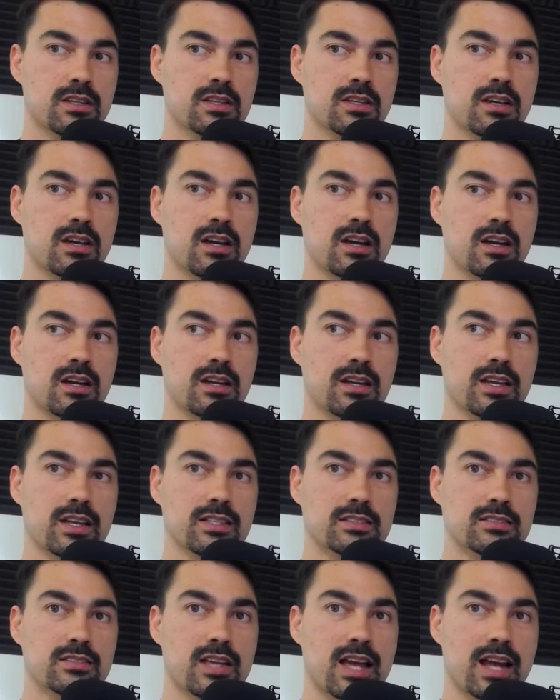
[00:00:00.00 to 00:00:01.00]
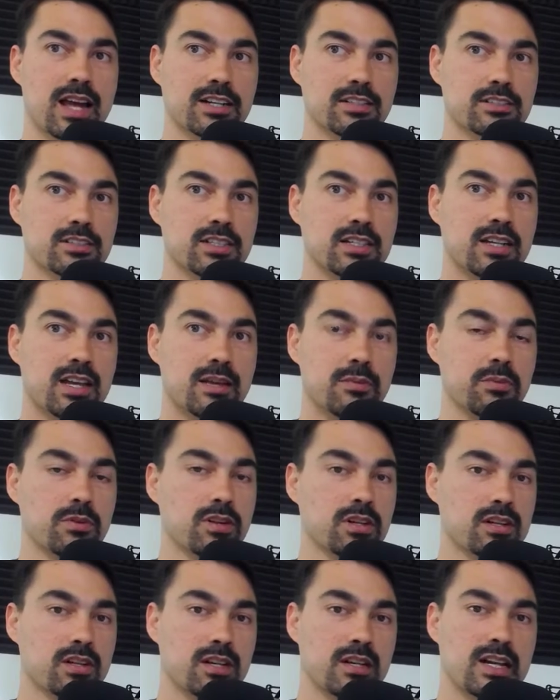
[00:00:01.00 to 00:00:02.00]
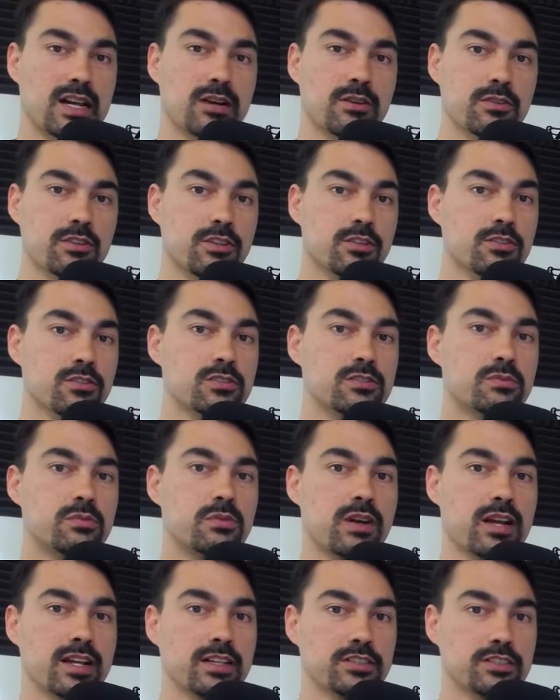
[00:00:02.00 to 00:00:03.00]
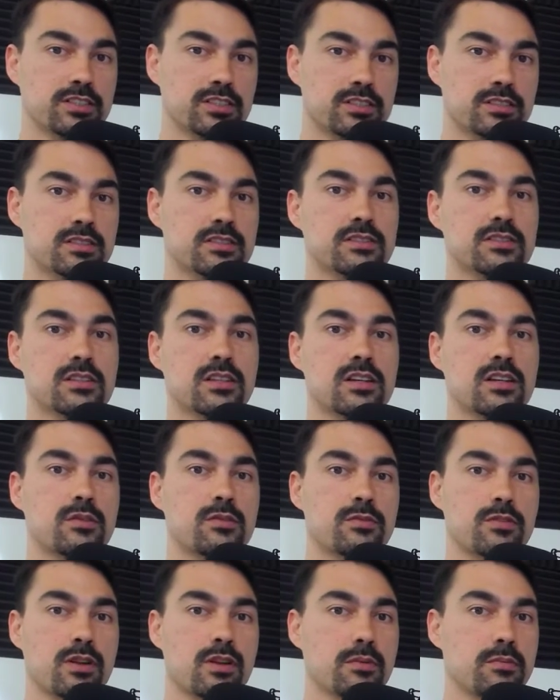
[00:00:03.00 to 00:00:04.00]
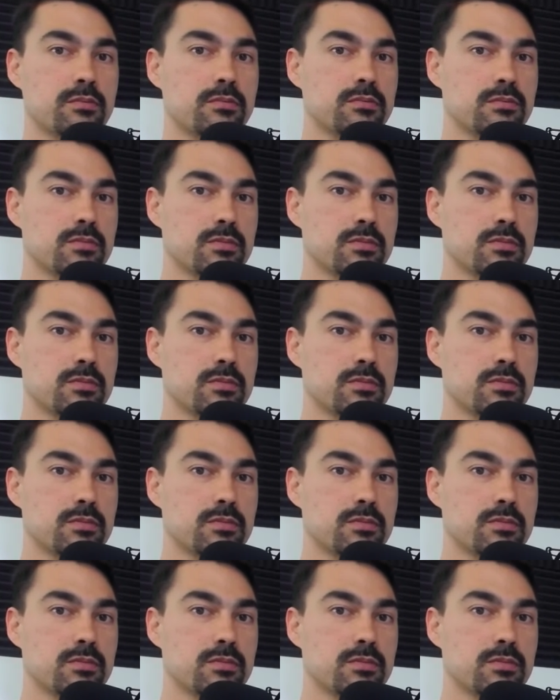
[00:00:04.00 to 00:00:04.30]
uh, is actually able to cut out huge branches from